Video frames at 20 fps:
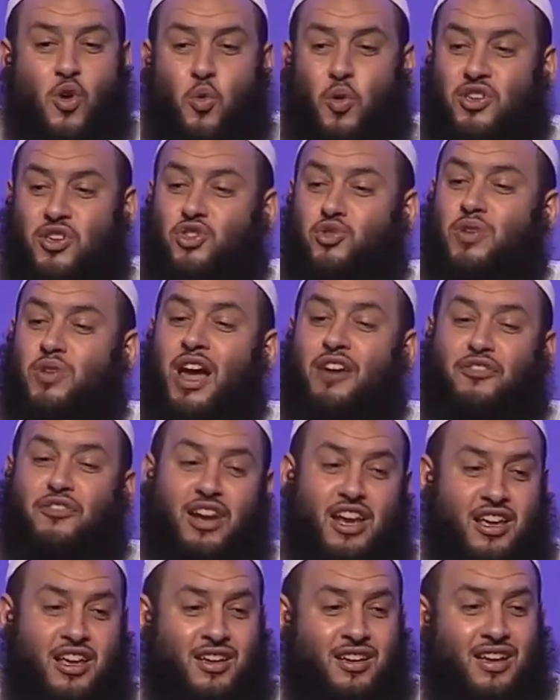was
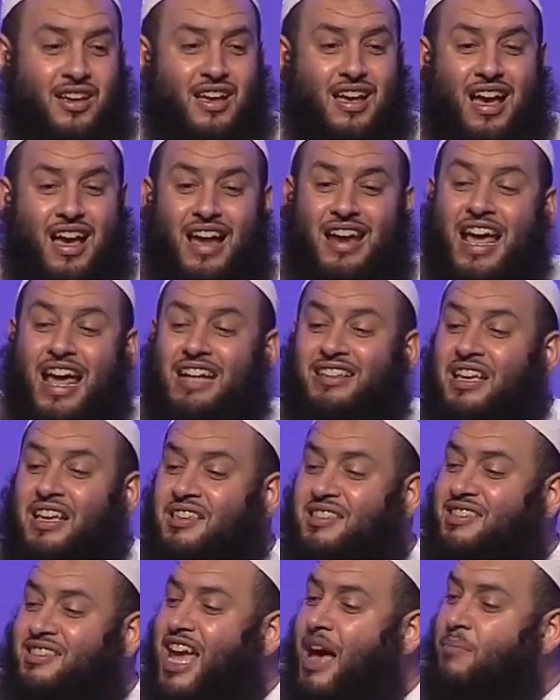traveling and had
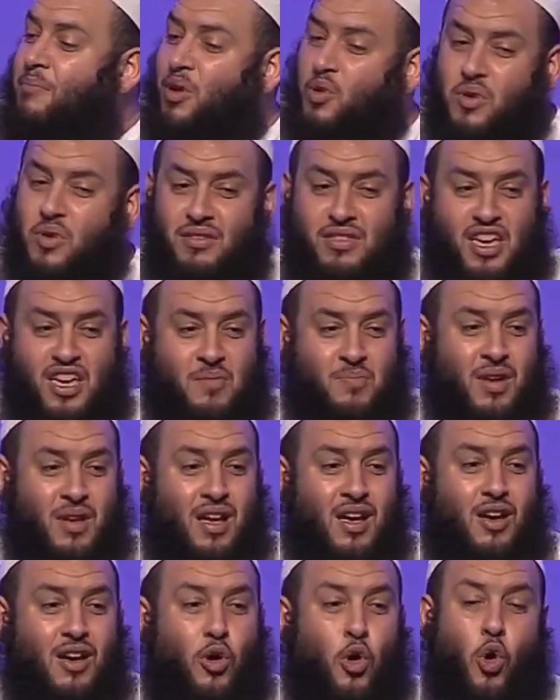his camel with
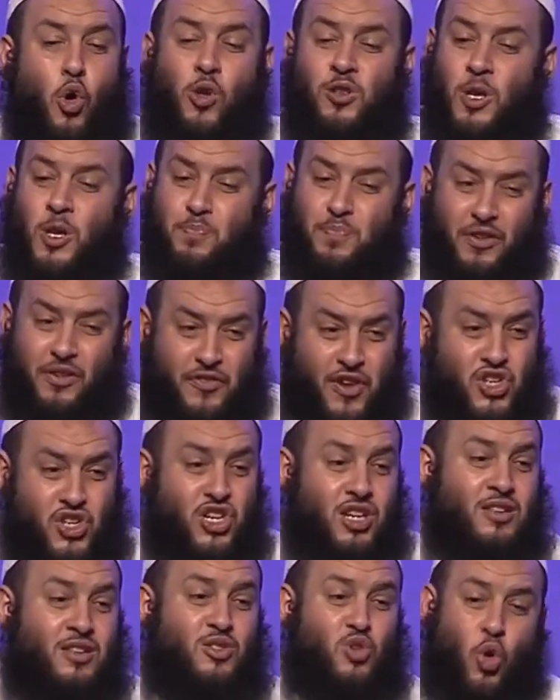him, all the
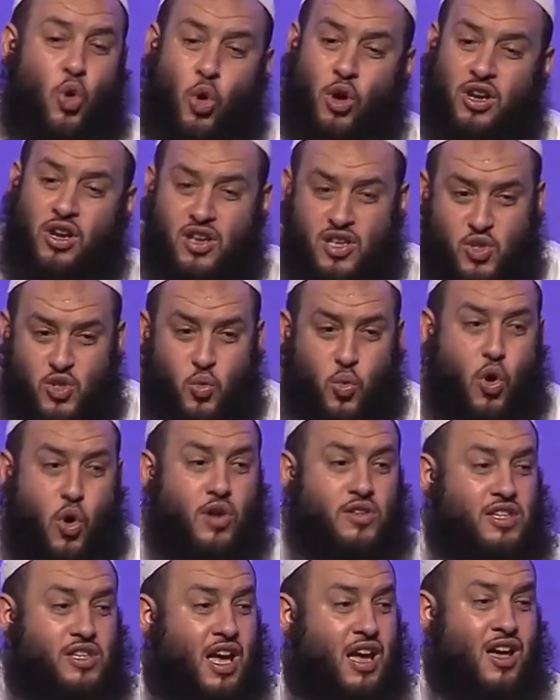provisions, all his
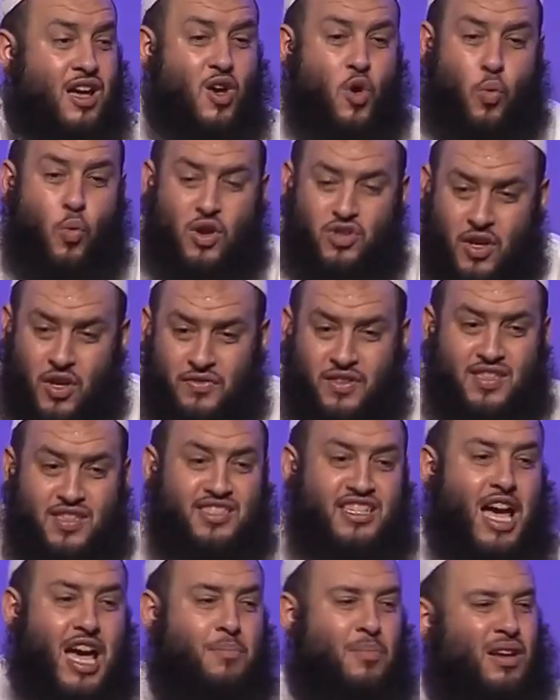water was on this
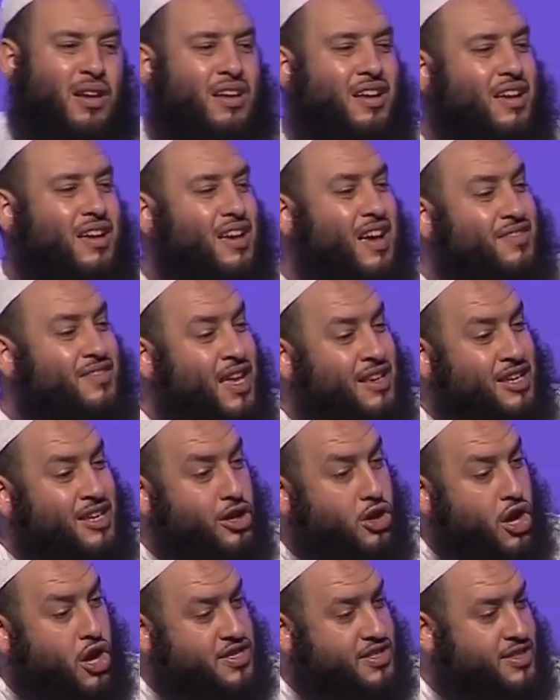camel. And then he
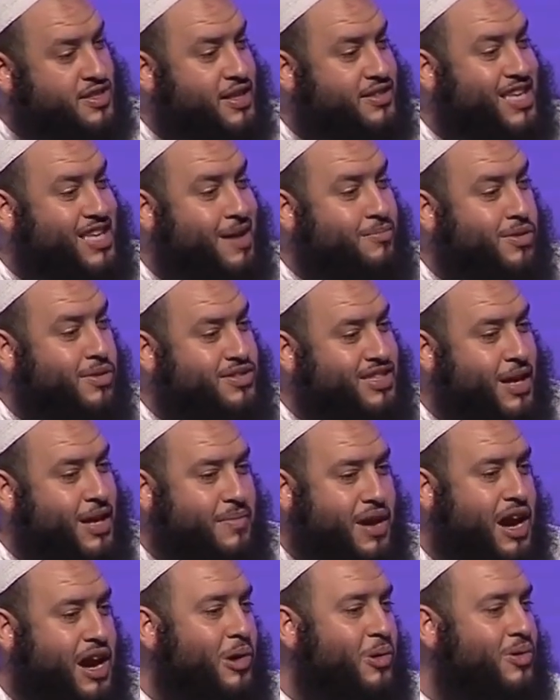lost that camel
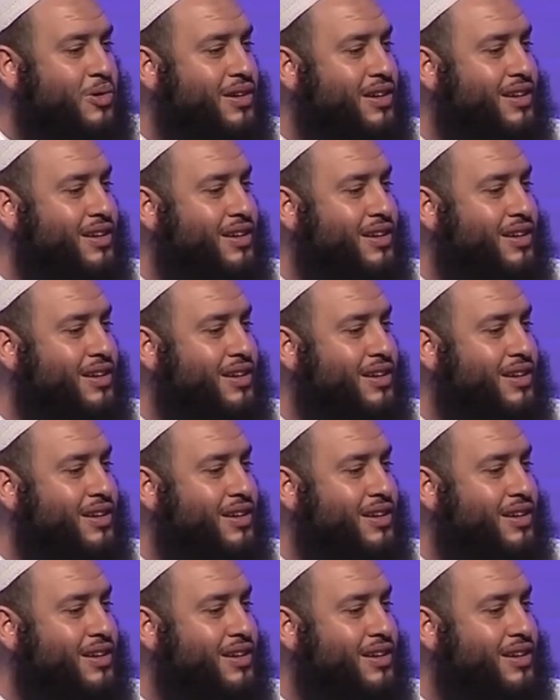somehow.